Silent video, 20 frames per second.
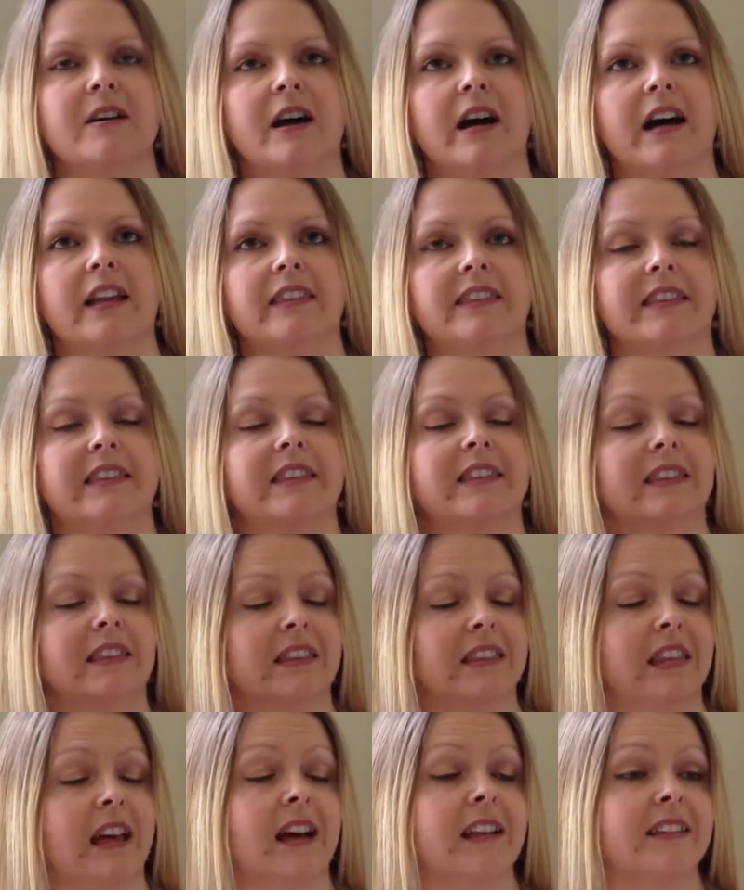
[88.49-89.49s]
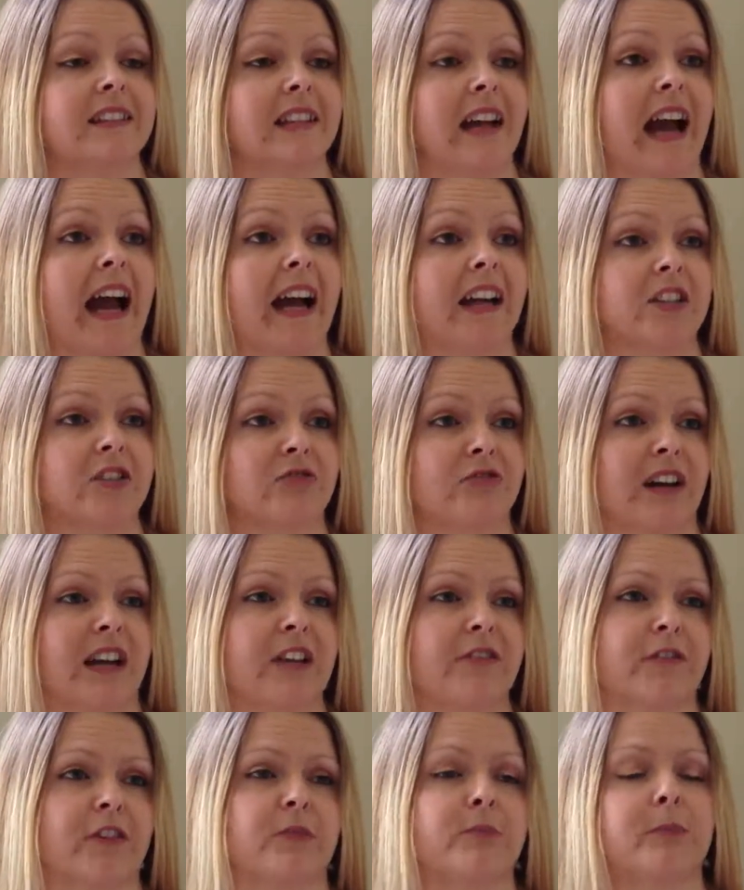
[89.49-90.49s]
And that's as
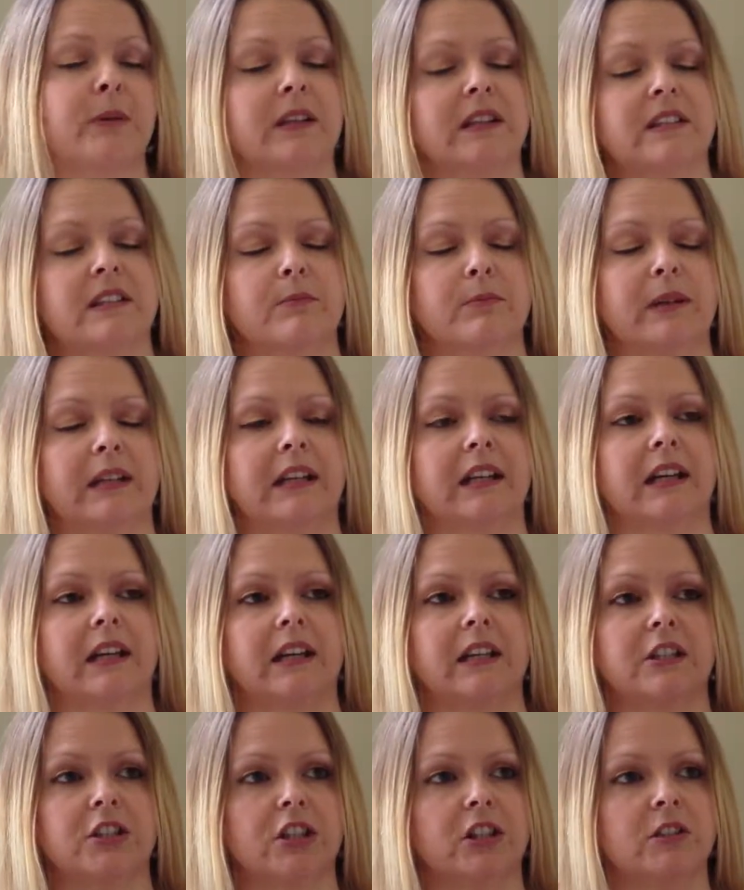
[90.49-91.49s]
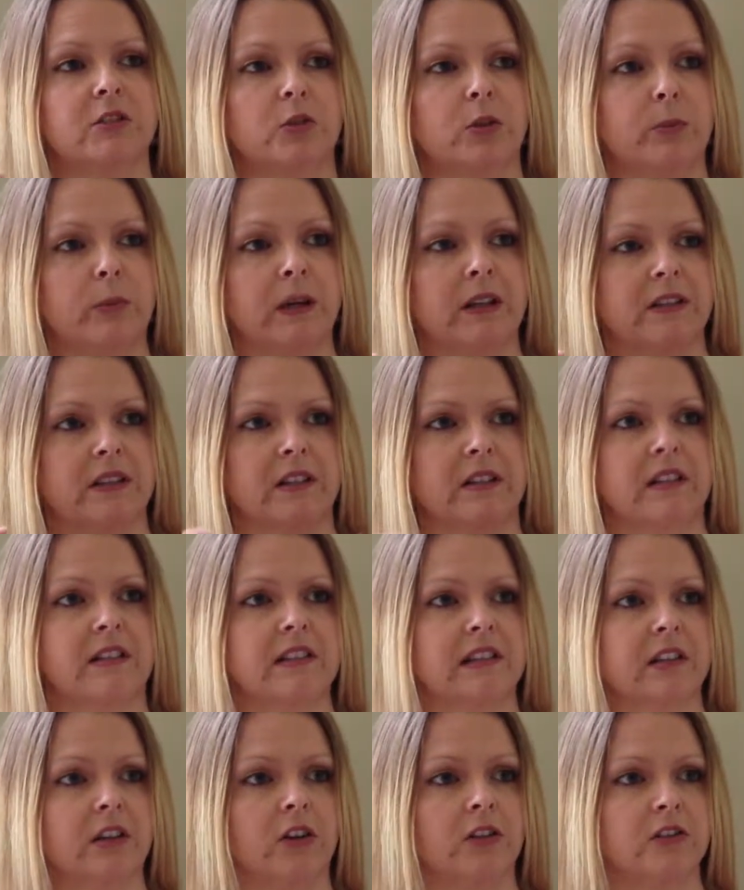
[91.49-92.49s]
relevant, but it's a bit like a jigsaw puzzle.
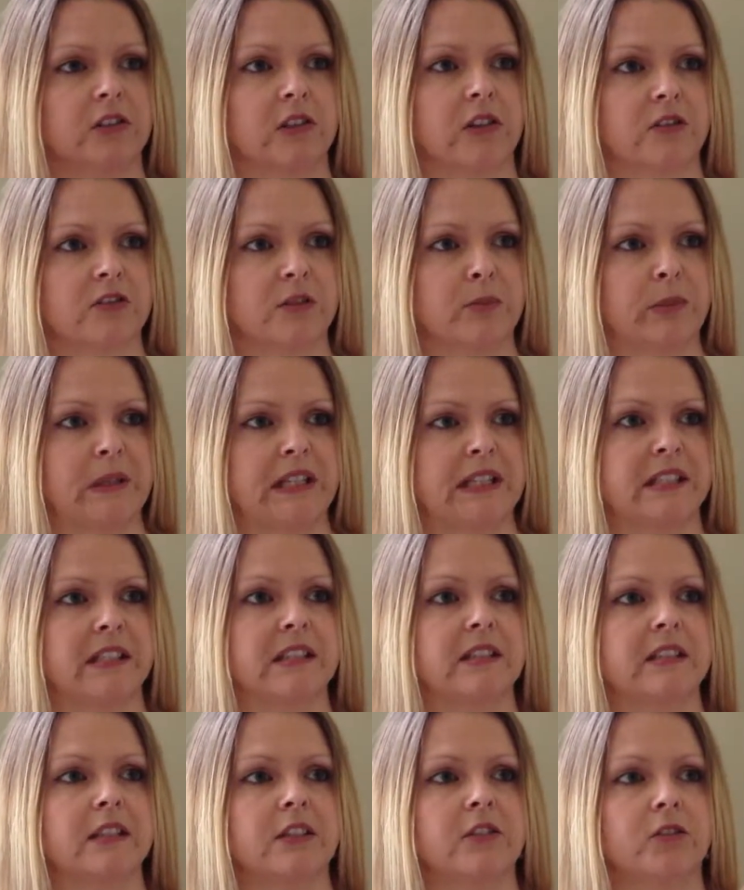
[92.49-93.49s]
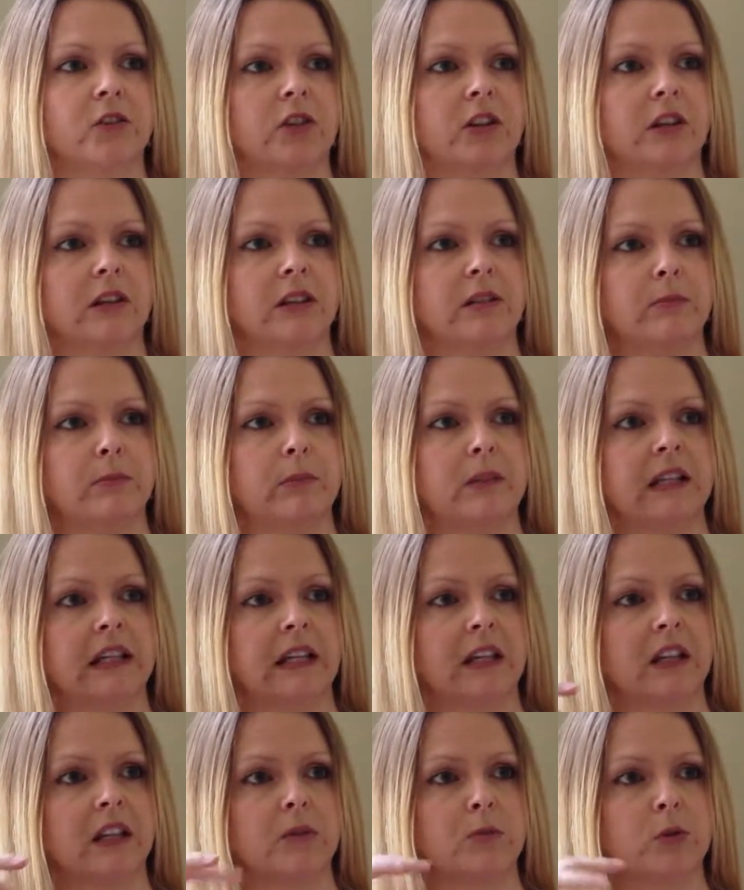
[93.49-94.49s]
There's lots and lots of pieces, and you've got to
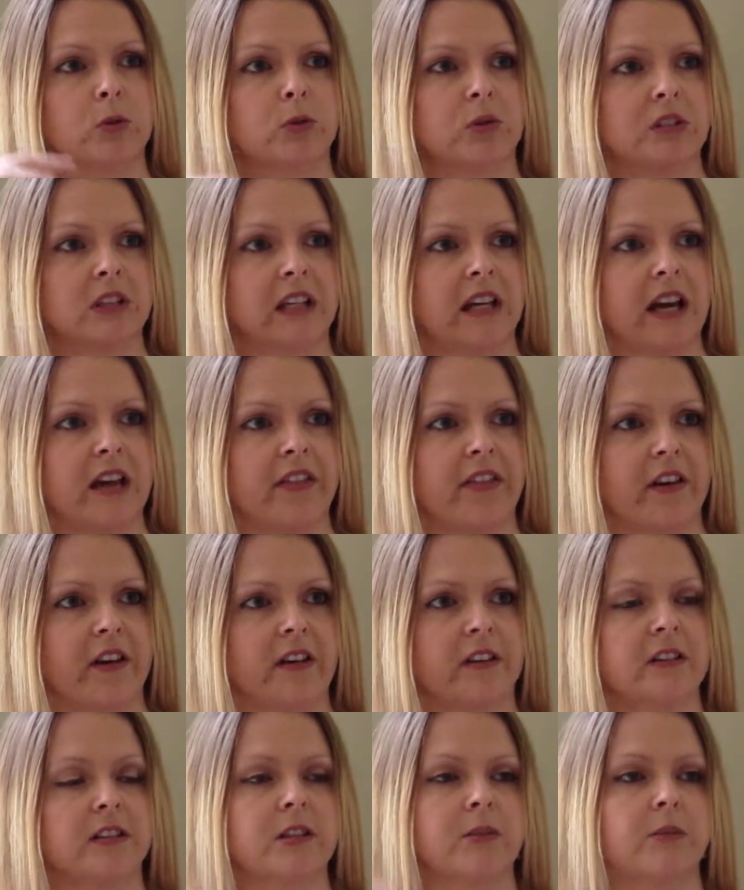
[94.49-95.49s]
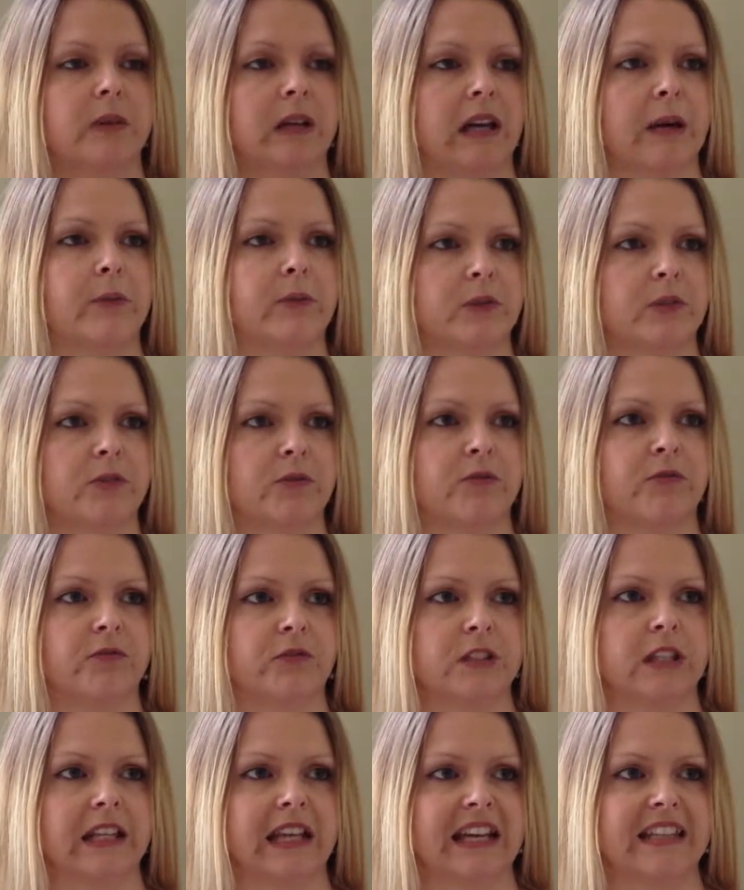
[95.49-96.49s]
link them all together to be able
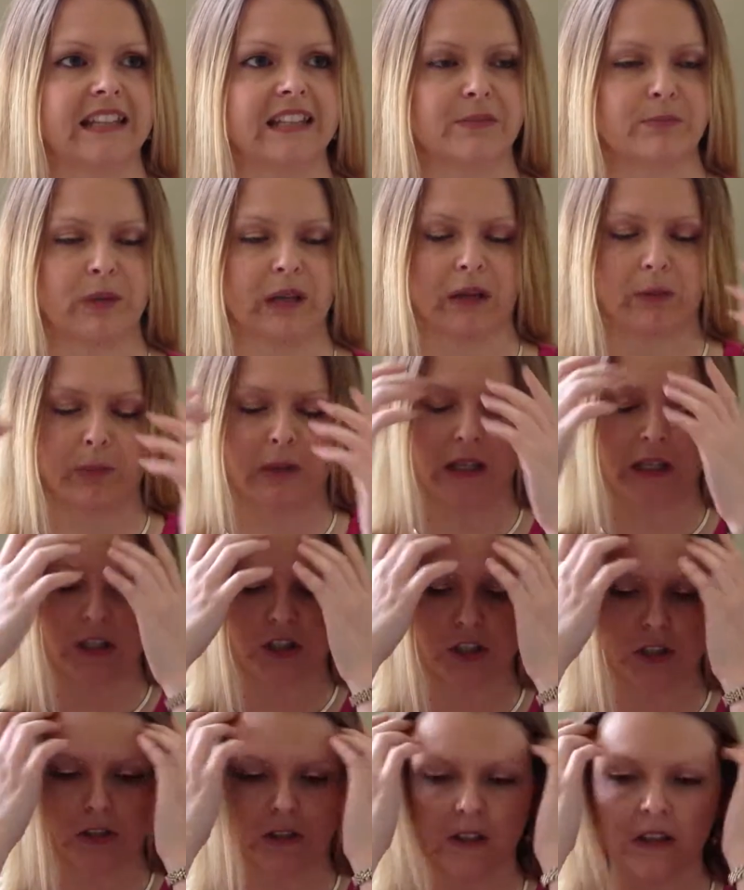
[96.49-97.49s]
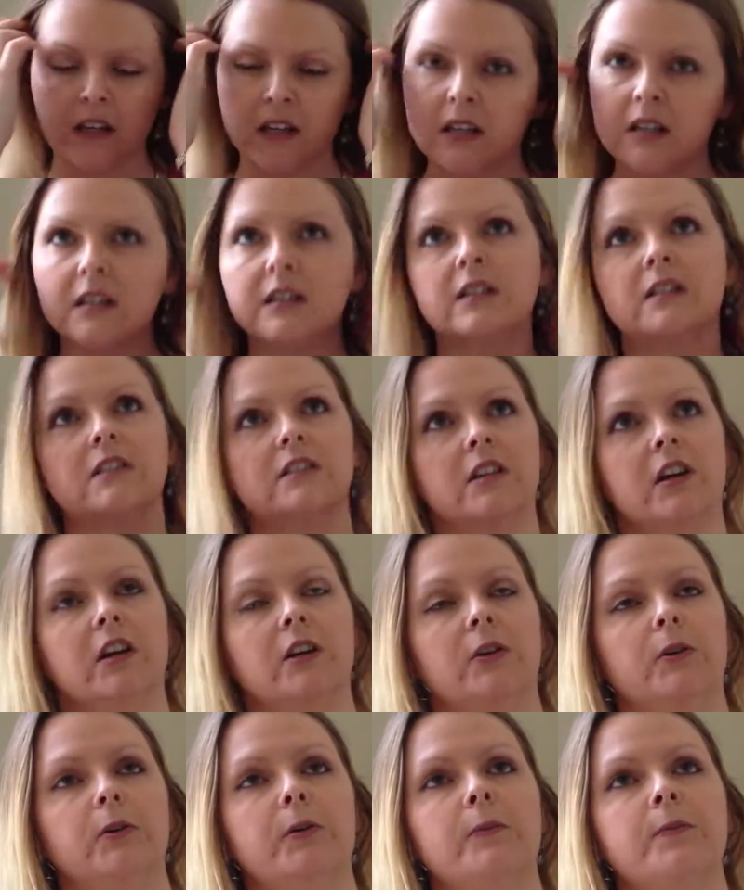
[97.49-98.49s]
to get this bigger picture.
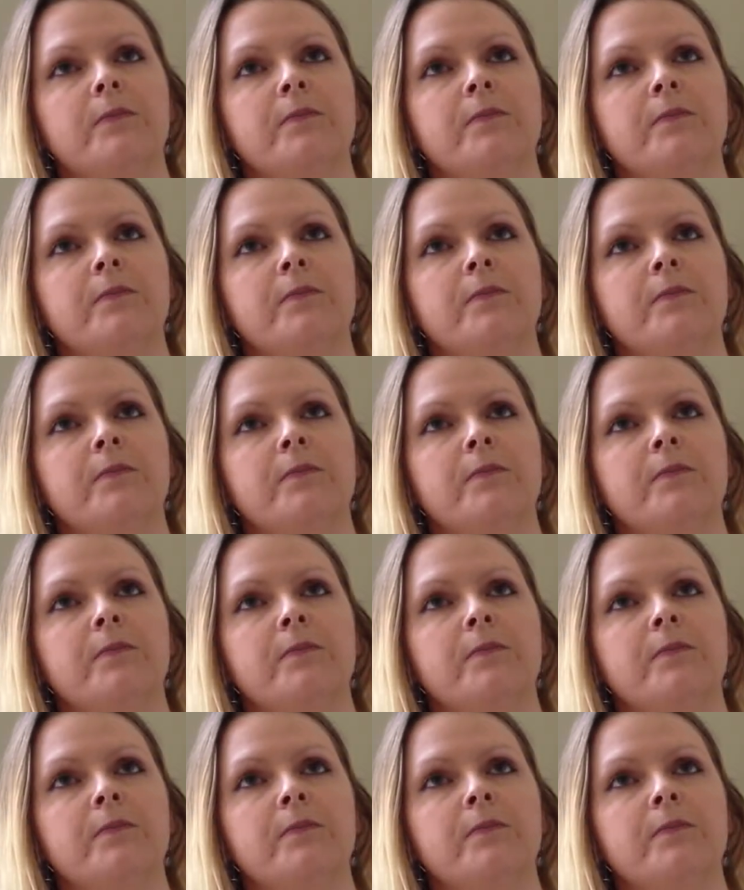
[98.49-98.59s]
So,